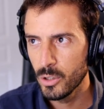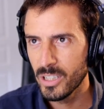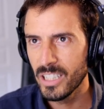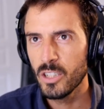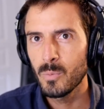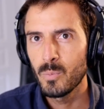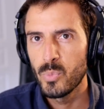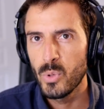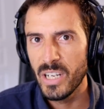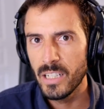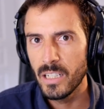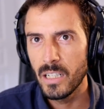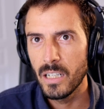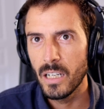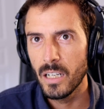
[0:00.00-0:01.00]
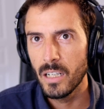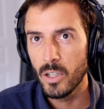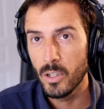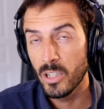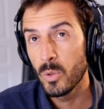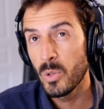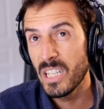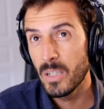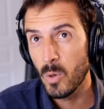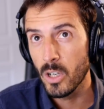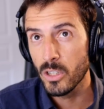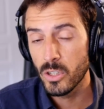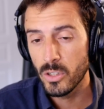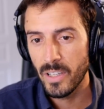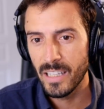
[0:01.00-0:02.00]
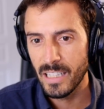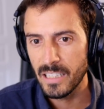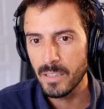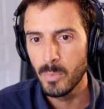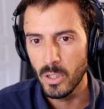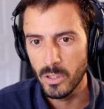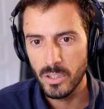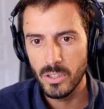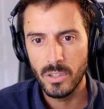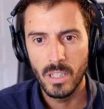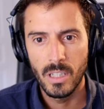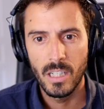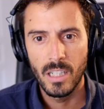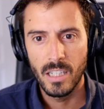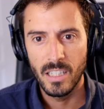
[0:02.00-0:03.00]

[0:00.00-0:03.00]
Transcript: you cannot brain uh, uh, greenwash that much